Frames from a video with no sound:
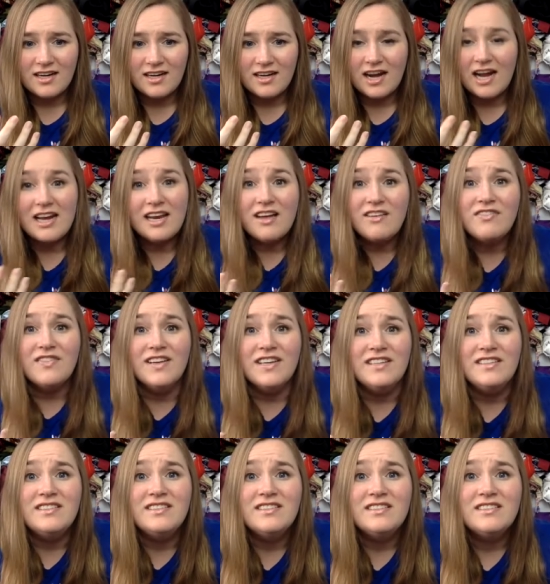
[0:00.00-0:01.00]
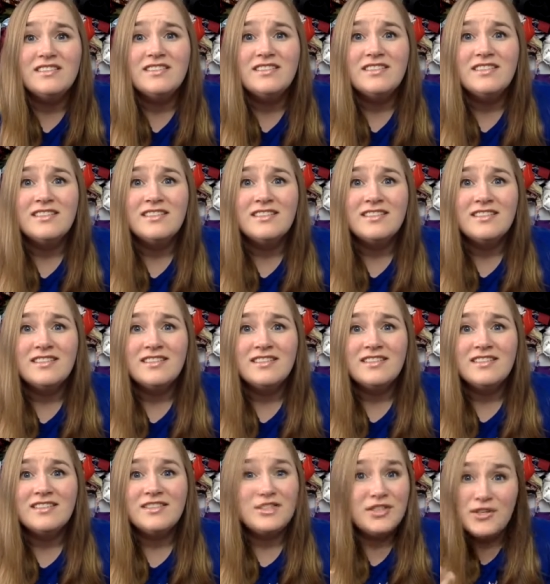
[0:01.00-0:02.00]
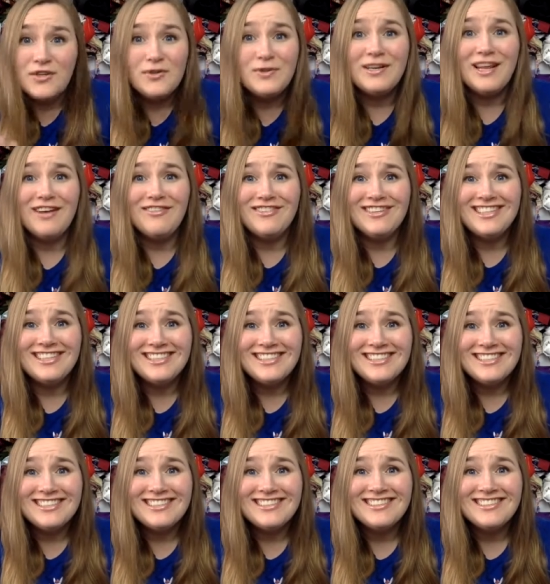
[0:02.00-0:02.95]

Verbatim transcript: I love it. Do you love it?